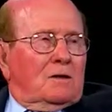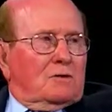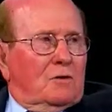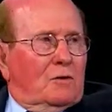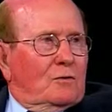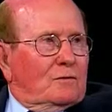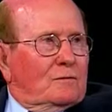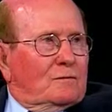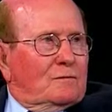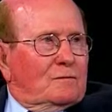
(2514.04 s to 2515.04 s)
So
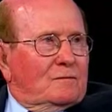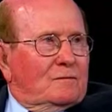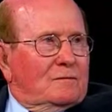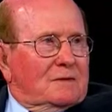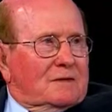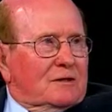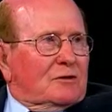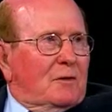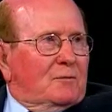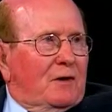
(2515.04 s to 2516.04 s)
gets
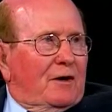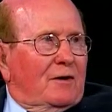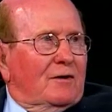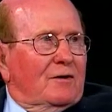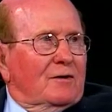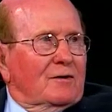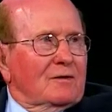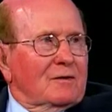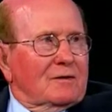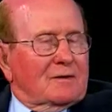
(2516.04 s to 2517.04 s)
up there
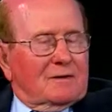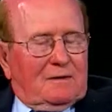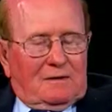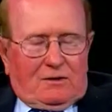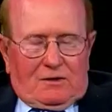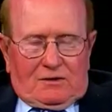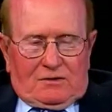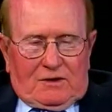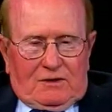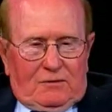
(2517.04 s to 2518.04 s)
and got
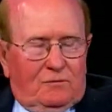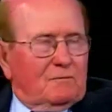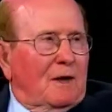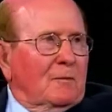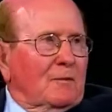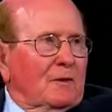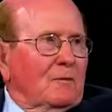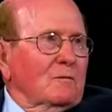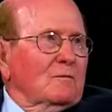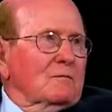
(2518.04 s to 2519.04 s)
assigned to operate
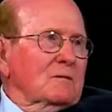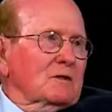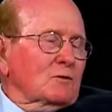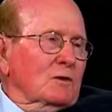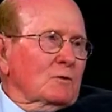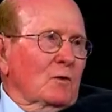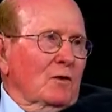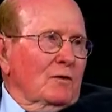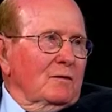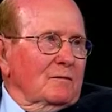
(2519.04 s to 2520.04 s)
a
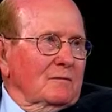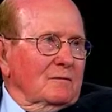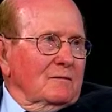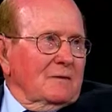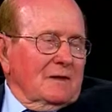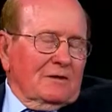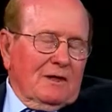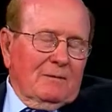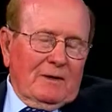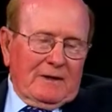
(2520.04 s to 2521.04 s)
switchboard. By the
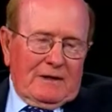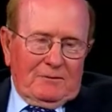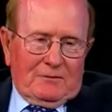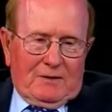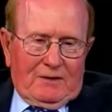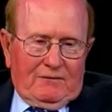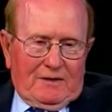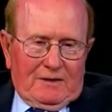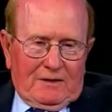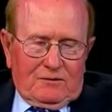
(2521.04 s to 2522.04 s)
time I got up there, I
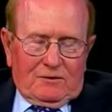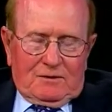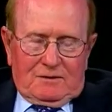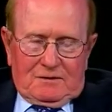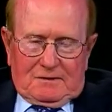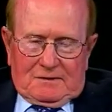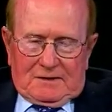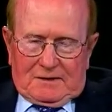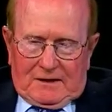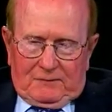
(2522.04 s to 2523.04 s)
found out that
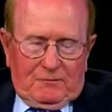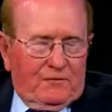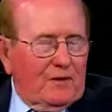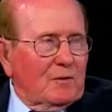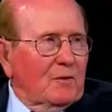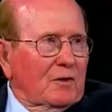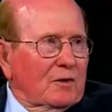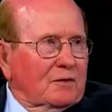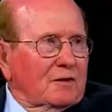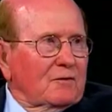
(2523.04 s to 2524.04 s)
Captain Fairburn
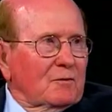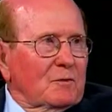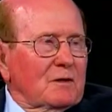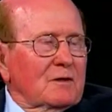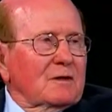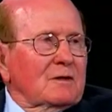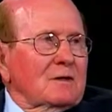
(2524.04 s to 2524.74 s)
had given me a